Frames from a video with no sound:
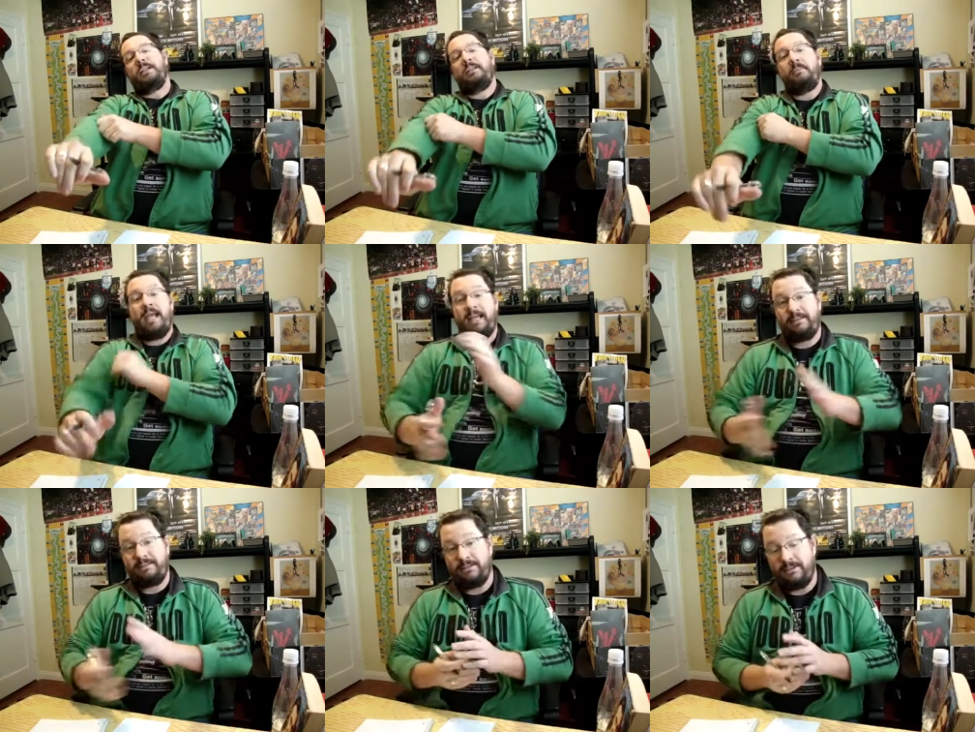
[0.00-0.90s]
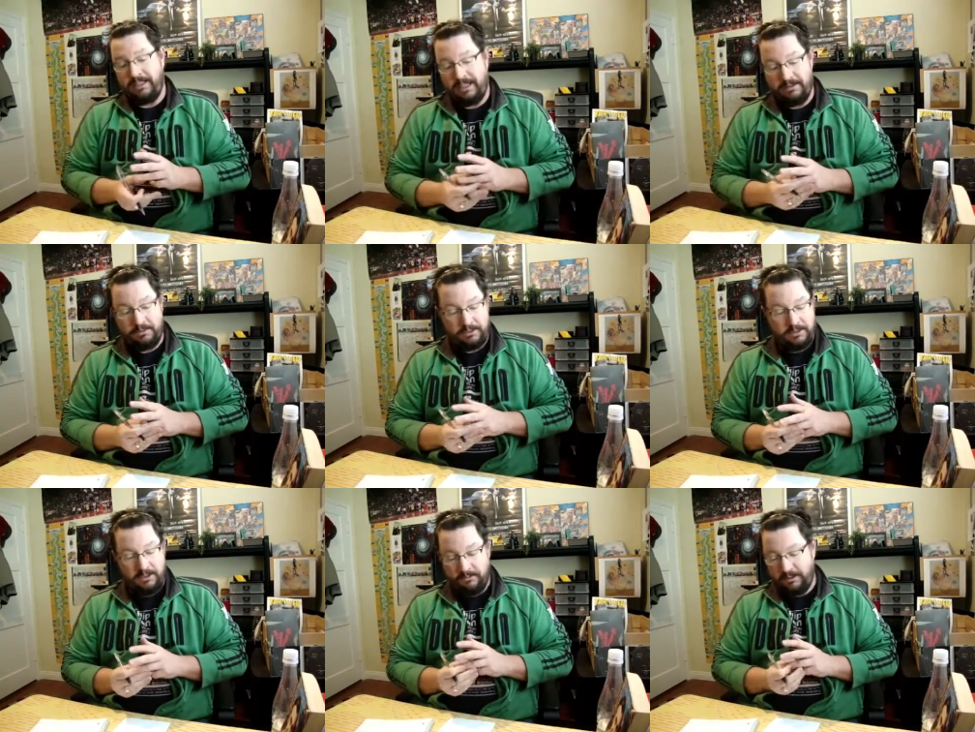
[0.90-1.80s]
their masks on now, or
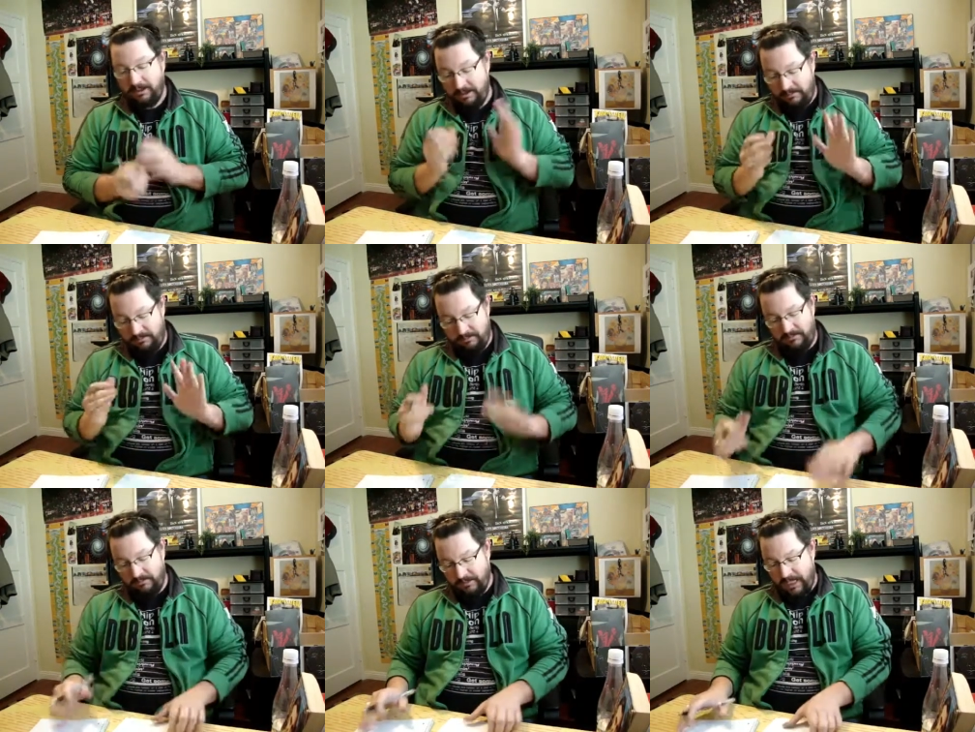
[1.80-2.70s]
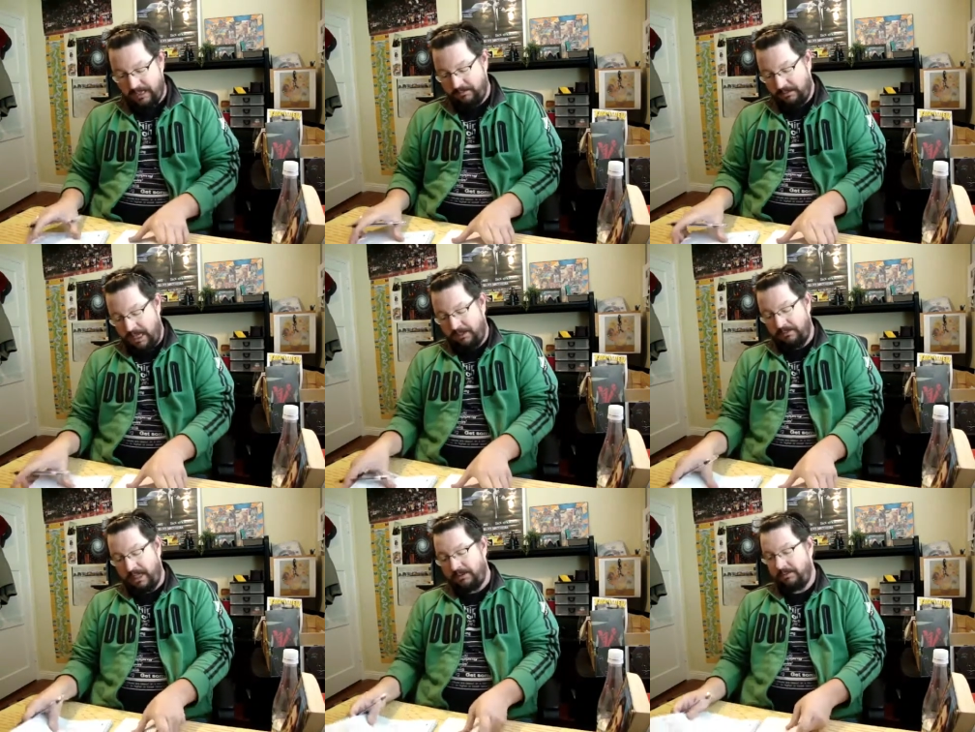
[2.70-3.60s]
calm. Just relax. We're going
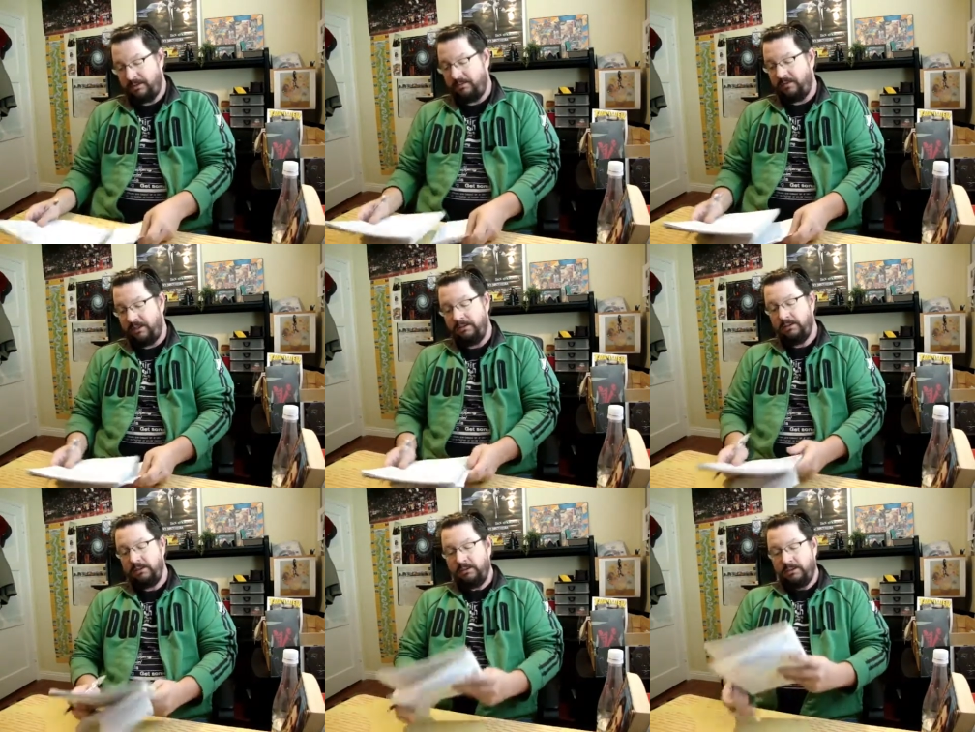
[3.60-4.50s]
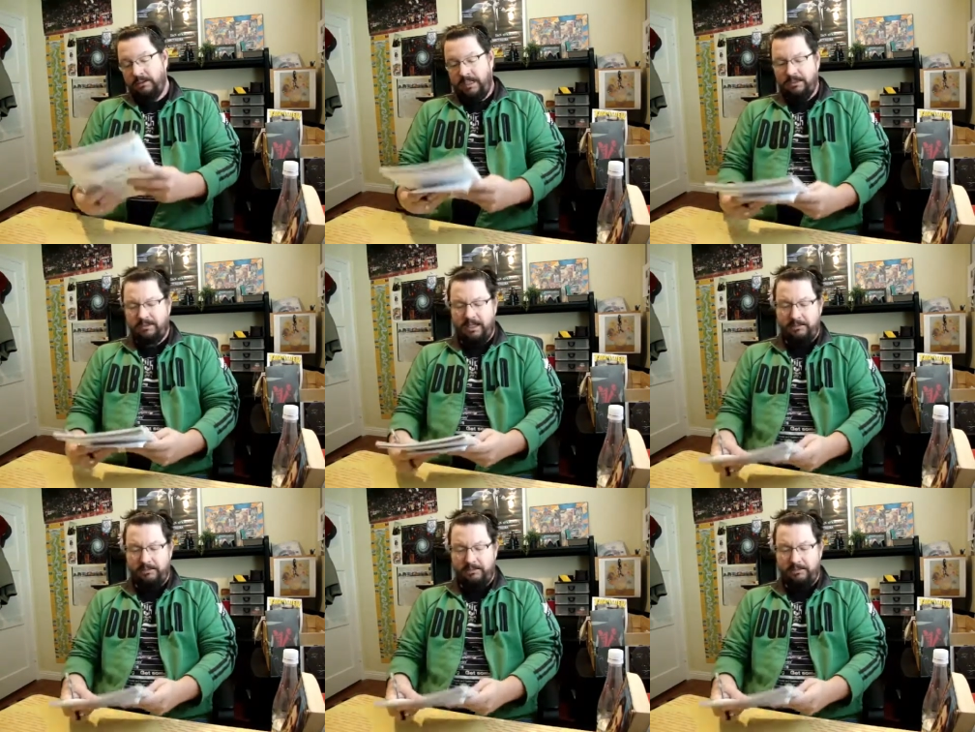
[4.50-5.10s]
to be fine. Yesterday